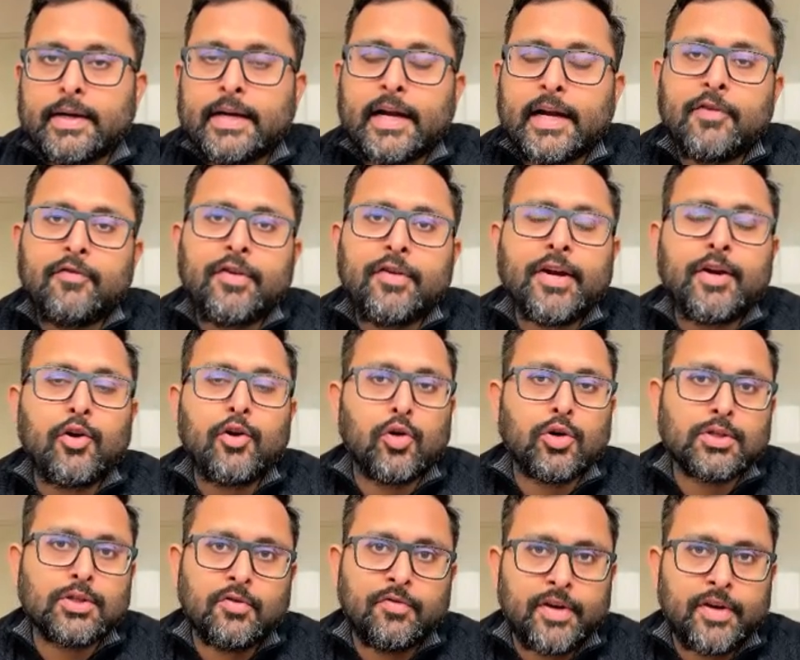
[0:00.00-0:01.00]
Deadweight
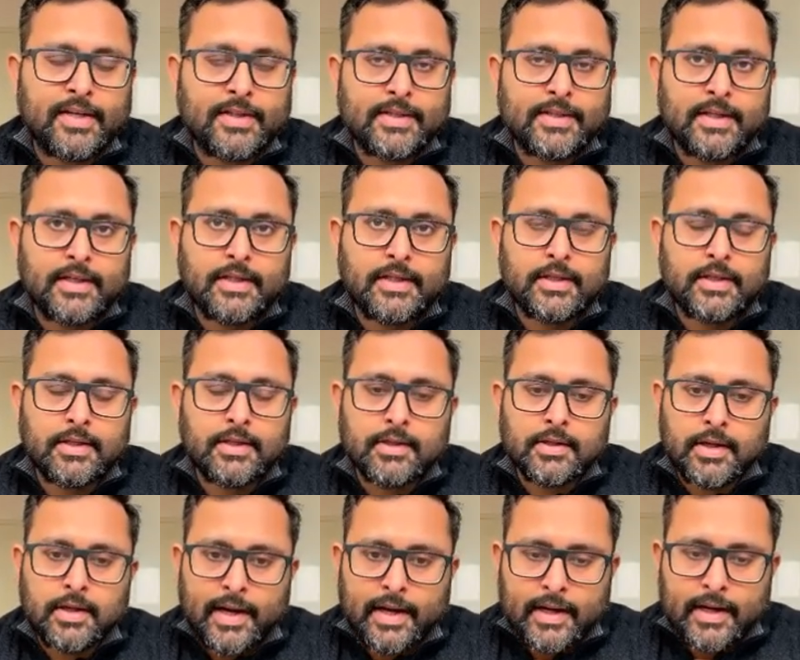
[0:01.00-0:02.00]
laws of taxation.
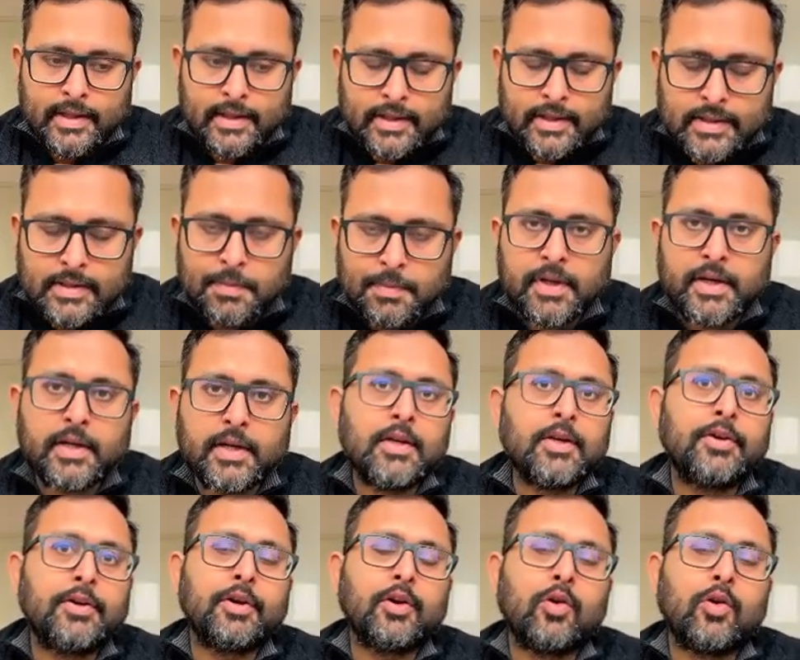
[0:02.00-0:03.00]
And in this
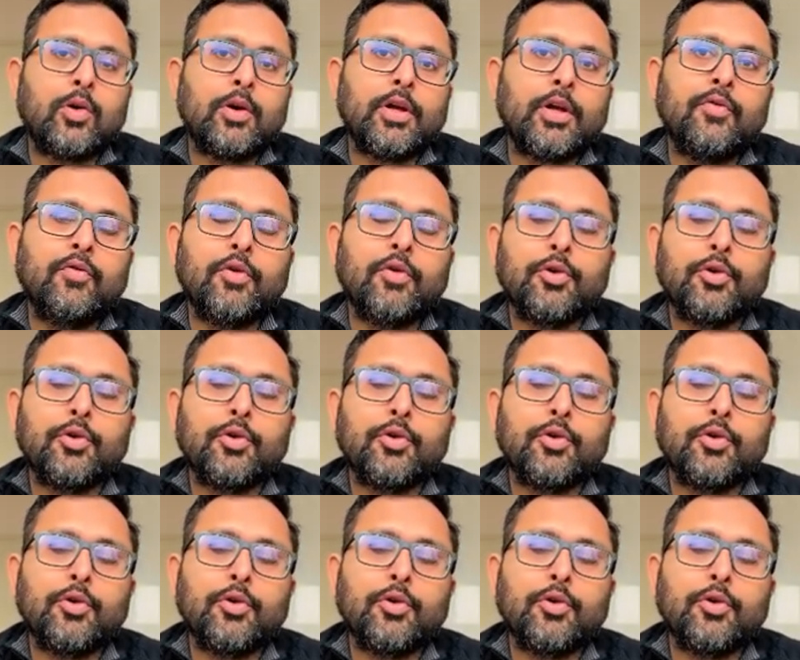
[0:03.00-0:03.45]
particular recording,